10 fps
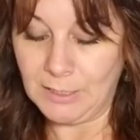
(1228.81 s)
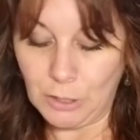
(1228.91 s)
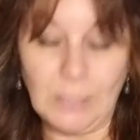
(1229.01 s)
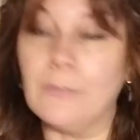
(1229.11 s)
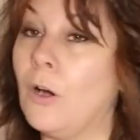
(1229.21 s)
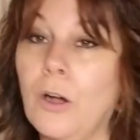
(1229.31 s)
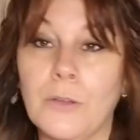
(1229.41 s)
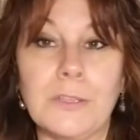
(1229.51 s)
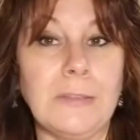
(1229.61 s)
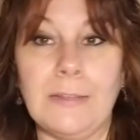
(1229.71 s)
You have all
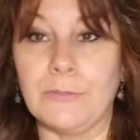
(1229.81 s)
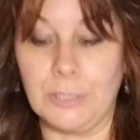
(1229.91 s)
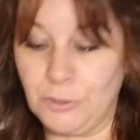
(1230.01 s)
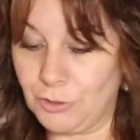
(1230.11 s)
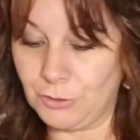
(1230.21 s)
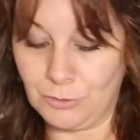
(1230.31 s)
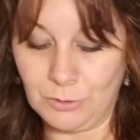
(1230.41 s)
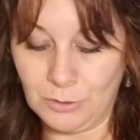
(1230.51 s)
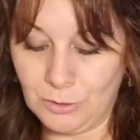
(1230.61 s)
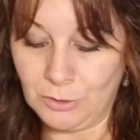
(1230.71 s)
the leverage.
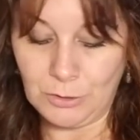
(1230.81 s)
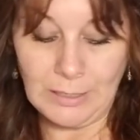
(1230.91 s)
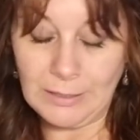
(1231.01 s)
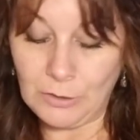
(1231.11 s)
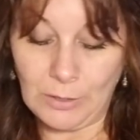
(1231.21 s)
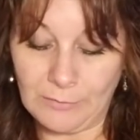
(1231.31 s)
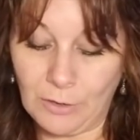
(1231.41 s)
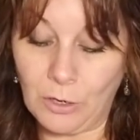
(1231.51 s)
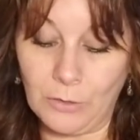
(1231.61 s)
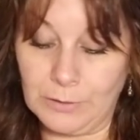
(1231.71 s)
Yeah, you have
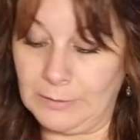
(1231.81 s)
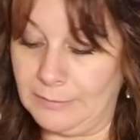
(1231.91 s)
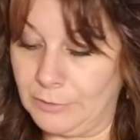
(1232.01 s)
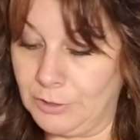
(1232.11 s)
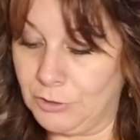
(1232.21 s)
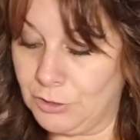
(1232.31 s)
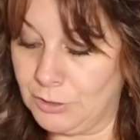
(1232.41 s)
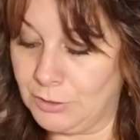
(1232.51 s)
all the leverage.